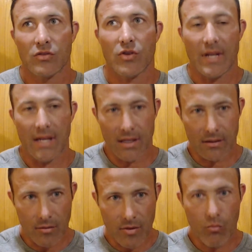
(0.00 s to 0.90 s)
start
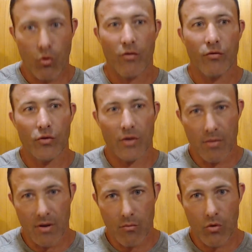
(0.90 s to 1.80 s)
eating a bit more fruit,
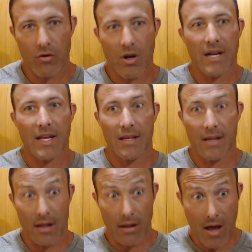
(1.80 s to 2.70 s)
a bit more honey,
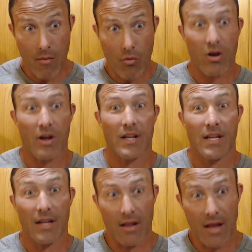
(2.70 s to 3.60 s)
and a lot more
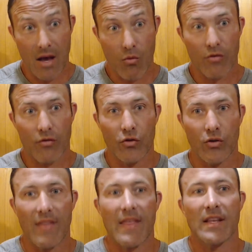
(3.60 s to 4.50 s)
honey, and a lot more
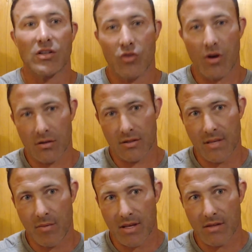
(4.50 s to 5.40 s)
fruit, and then they start
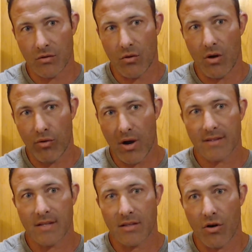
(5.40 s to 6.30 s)
slipping into all the
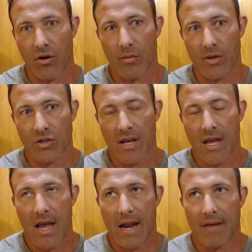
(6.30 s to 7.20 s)
processed garbage.
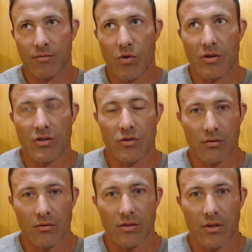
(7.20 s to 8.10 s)
And I've spoken
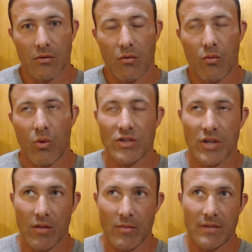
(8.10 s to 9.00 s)
to you know one
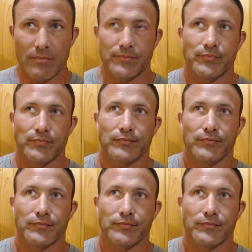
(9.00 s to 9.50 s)
gentleman